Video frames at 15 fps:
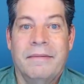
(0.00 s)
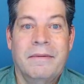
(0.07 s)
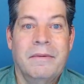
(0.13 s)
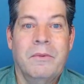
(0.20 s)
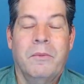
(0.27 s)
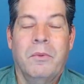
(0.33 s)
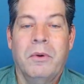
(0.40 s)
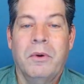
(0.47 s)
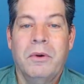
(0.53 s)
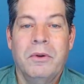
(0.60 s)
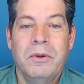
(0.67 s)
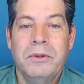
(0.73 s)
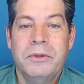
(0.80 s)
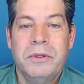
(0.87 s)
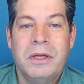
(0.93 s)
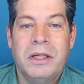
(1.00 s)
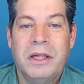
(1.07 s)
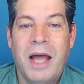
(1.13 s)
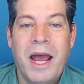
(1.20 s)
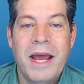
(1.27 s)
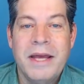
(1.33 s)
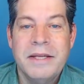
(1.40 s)

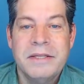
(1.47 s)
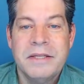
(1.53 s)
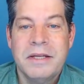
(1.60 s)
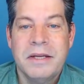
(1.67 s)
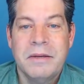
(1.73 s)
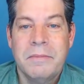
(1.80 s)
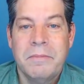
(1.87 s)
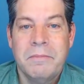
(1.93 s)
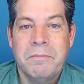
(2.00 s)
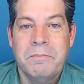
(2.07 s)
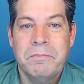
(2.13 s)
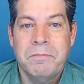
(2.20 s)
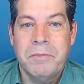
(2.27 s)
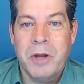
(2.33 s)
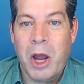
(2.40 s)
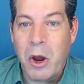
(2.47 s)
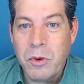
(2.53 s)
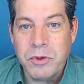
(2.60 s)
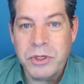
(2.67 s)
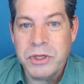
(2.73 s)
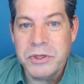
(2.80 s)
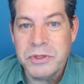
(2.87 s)
world-class
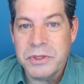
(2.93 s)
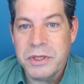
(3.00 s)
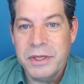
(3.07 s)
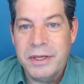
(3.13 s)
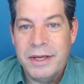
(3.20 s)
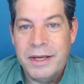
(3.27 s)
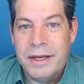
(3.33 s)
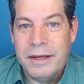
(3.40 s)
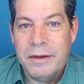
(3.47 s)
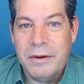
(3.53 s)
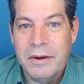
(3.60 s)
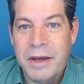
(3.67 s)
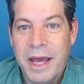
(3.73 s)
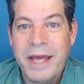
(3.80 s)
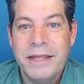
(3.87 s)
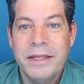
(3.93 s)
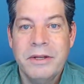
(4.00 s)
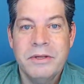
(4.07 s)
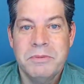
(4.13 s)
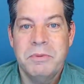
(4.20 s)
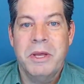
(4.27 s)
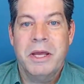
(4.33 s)
coaches, and
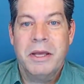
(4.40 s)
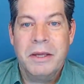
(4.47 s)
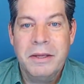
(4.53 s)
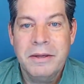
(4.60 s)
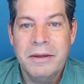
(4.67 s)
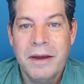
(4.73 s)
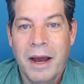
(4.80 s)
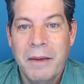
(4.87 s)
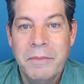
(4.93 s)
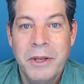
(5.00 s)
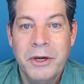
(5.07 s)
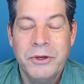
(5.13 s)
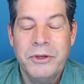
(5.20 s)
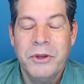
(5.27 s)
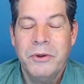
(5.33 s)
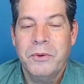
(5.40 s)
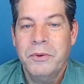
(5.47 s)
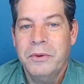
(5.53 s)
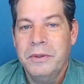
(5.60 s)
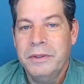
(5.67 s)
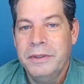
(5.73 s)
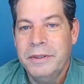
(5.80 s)
there's me. I'm there too.
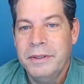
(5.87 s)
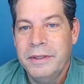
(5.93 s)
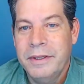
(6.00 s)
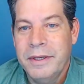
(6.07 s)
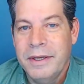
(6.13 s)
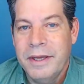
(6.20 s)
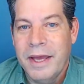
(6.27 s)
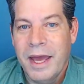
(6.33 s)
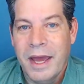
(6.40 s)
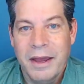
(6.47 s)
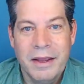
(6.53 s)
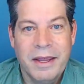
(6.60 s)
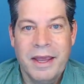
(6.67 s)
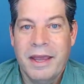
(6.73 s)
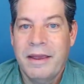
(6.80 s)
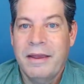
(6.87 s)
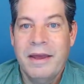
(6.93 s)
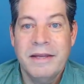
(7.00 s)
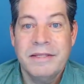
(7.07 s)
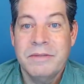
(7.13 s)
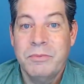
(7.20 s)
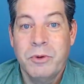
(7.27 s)
Yeah,
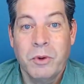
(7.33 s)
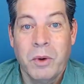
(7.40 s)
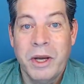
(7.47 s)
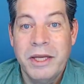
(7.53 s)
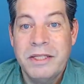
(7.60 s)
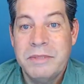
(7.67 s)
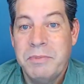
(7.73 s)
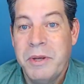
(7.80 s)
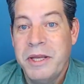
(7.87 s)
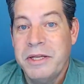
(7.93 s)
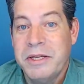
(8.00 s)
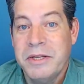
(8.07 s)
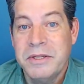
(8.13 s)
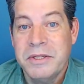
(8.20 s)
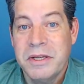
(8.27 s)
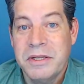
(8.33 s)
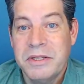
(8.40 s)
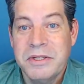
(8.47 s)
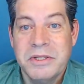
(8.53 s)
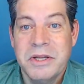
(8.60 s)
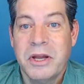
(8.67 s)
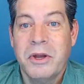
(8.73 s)
had some great speeches.
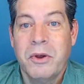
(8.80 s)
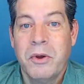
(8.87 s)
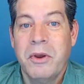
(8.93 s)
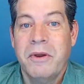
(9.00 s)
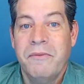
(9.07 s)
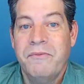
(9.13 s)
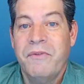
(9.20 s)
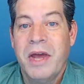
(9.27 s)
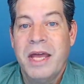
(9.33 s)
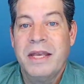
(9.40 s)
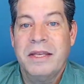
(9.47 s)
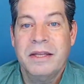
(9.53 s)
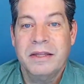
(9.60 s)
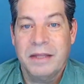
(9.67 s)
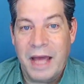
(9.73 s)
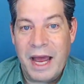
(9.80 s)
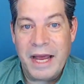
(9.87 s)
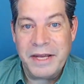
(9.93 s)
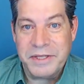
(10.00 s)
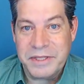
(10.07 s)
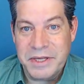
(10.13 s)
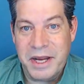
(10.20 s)
Just a good event
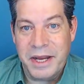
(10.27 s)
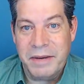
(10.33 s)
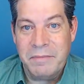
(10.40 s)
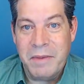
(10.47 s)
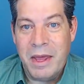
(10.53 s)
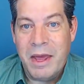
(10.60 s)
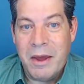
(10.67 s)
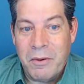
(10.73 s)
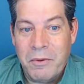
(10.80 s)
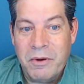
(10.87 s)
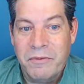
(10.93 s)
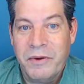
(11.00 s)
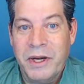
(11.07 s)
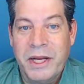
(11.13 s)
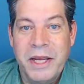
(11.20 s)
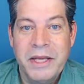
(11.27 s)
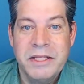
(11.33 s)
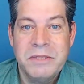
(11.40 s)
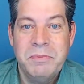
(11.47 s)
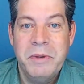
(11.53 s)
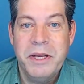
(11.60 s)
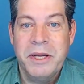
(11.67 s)
last night. One of our guest
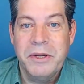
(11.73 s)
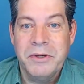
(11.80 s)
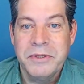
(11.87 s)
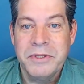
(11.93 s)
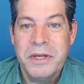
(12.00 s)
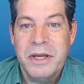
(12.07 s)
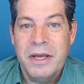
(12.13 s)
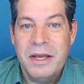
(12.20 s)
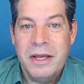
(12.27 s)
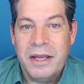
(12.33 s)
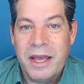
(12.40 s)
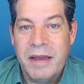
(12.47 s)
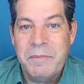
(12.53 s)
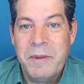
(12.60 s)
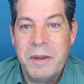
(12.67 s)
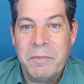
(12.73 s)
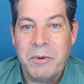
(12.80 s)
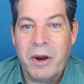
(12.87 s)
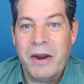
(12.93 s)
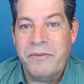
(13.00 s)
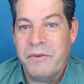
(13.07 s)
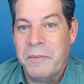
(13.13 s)
speakers gave me a
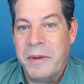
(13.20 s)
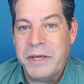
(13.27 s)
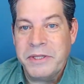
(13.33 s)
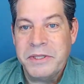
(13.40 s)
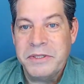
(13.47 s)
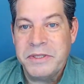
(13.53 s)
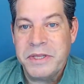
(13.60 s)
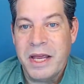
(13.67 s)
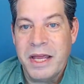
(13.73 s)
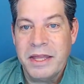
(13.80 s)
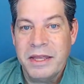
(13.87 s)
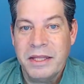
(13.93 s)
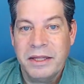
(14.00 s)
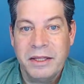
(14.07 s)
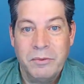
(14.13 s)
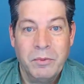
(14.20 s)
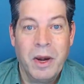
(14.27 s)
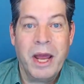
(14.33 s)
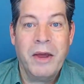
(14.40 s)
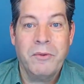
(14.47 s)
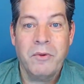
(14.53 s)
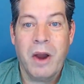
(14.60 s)
private message saying that the
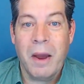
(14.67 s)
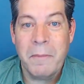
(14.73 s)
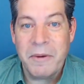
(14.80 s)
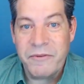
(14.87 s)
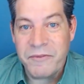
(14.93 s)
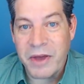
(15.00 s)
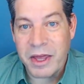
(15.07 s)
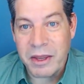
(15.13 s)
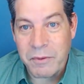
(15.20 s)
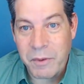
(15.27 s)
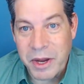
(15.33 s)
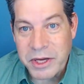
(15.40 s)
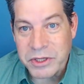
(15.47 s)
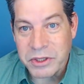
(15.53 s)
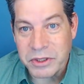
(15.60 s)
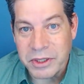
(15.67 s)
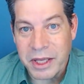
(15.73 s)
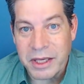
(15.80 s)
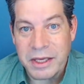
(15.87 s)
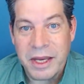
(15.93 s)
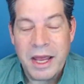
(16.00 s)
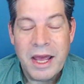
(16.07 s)
round robin evaluation
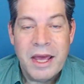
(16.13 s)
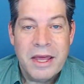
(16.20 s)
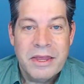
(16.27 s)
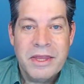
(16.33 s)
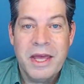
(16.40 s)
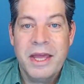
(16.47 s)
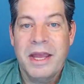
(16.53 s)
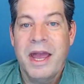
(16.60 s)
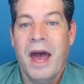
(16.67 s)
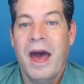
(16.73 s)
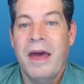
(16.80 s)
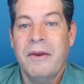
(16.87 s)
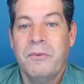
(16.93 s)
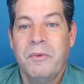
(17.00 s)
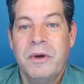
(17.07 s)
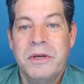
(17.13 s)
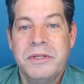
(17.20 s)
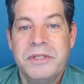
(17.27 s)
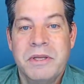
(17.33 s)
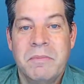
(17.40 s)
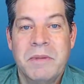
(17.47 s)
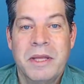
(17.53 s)
that they got was
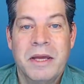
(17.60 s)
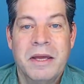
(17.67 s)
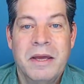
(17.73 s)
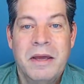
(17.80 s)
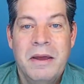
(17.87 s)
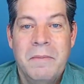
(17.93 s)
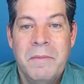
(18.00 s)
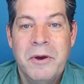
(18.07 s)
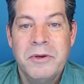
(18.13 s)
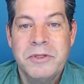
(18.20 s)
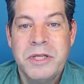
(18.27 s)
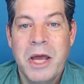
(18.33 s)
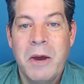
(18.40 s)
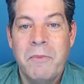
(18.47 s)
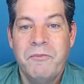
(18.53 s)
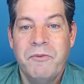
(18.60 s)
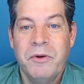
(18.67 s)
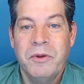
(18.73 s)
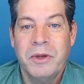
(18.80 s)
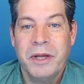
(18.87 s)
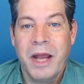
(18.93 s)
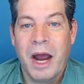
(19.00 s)
some of the most helpful
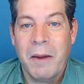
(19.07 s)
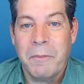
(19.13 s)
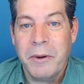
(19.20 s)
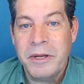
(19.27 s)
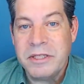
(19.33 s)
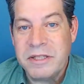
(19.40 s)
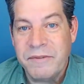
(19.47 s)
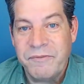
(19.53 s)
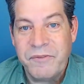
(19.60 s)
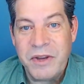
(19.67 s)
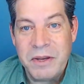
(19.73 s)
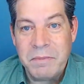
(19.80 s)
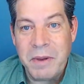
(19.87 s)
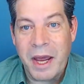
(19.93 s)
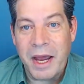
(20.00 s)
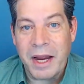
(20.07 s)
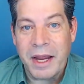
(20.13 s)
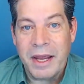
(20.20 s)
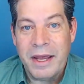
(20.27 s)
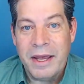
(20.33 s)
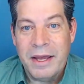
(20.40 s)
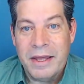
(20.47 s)
and comprehensive feedback
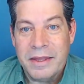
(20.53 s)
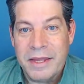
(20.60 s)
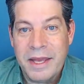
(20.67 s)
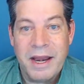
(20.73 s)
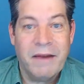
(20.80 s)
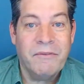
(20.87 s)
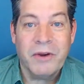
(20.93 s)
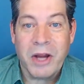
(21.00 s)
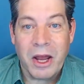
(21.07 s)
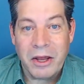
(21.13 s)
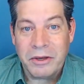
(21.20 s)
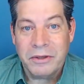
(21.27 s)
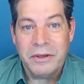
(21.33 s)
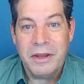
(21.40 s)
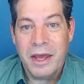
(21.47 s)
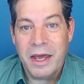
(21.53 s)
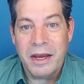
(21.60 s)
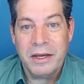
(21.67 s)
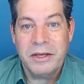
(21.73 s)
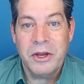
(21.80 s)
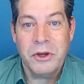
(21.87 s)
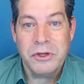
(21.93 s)
they'd ever gotten at a
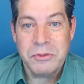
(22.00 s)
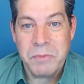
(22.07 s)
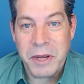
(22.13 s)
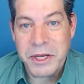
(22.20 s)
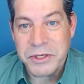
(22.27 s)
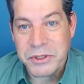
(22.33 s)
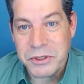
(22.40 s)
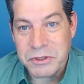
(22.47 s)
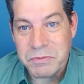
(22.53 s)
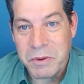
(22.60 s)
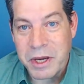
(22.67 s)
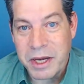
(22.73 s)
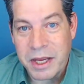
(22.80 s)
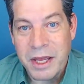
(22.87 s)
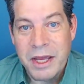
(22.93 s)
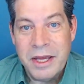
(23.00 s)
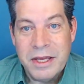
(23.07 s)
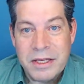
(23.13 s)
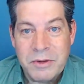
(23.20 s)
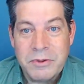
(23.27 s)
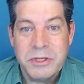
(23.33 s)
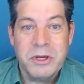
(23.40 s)
Toastmasters meeting.
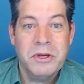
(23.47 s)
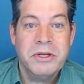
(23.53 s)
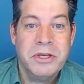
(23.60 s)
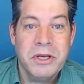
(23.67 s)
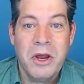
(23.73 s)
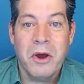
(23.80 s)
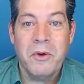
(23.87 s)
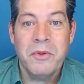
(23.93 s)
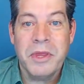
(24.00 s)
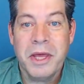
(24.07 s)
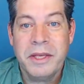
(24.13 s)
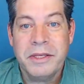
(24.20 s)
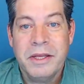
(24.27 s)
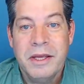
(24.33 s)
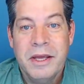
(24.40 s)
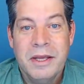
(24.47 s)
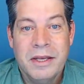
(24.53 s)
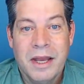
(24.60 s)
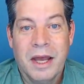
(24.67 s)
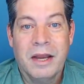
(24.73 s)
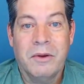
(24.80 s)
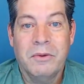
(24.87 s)
It was good to know that
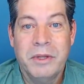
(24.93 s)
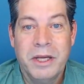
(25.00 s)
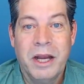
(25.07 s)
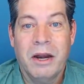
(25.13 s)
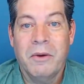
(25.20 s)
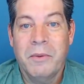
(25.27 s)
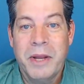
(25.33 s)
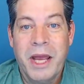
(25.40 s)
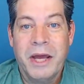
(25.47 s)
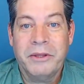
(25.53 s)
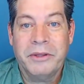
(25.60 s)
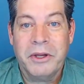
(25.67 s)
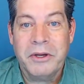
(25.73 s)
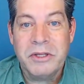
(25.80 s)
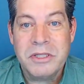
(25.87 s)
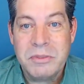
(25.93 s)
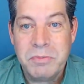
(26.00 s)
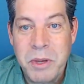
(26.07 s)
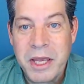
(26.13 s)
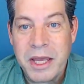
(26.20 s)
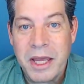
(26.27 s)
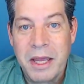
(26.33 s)
not only are we out there
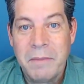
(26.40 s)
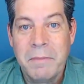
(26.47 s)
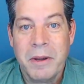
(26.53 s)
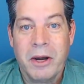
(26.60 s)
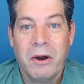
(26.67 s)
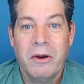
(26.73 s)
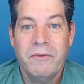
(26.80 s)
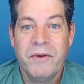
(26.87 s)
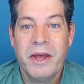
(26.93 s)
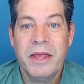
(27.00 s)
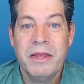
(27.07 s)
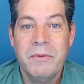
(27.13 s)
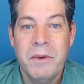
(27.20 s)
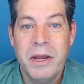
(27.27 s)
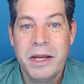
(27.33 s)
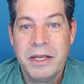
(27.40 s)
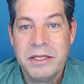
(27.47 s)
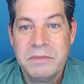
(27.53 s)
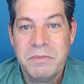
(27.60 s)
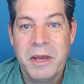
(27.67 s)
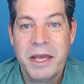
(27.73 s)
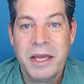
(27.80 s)
speaking, but our evaluating is
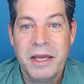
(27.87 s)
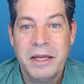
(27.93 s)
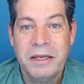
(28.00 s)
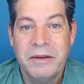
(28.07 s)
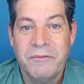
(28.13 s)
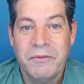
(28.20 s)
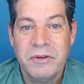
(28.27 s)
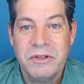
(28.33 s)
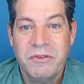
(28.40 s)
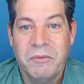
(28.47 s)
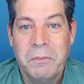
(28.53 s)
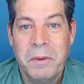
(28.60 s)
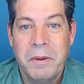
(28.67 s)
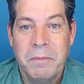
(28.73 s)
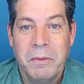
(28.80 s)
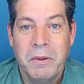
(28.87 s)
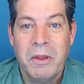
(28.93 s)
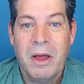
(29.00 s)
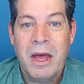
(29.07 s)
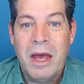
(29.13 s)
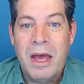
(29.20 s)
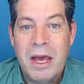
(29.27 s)
making a difference for people
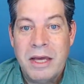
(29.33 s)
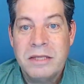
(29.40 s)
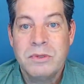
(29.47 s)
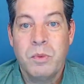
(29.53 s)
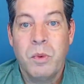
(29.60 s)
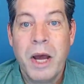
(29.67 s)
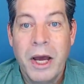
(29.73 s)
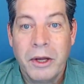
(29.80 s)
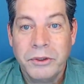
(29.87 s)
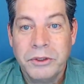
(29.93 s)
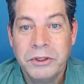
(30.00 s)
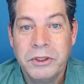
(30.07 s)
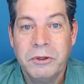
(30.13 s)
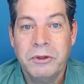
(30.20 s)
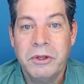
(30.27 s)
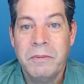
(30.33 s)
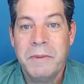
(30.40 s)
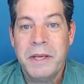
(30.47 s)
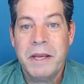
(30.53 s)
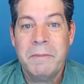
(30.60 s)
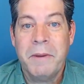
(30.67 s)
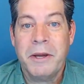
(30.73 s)
as well to turn them
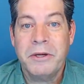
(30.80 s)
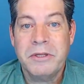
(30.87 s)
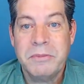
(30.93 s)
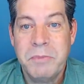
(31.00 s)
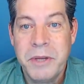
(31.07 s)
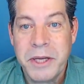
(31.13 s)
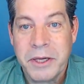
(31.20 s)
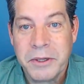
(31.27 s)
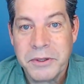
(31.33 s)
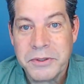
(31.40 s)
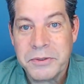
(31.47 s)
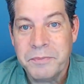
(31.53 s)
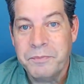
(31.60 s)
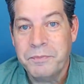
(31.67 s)
into better speakers.